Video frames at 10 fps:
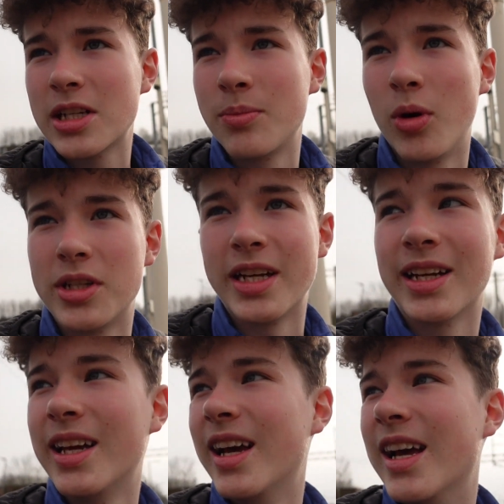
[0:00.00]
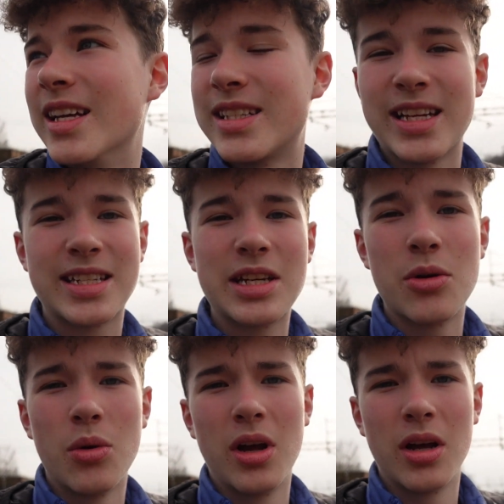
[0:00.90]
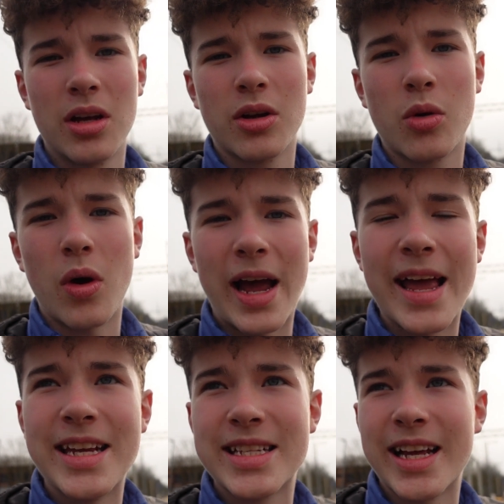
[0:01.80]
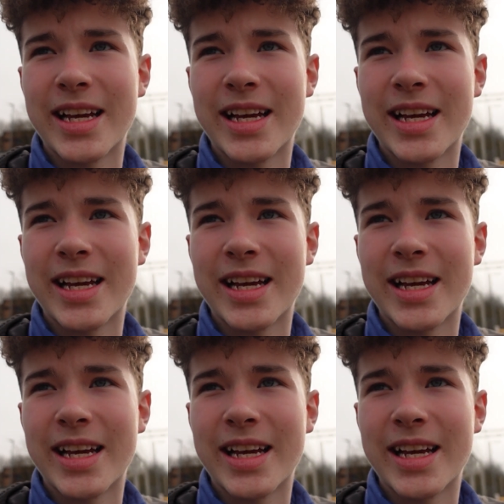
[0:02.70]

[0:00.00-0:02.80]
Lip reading: spotting, is they're still quite easily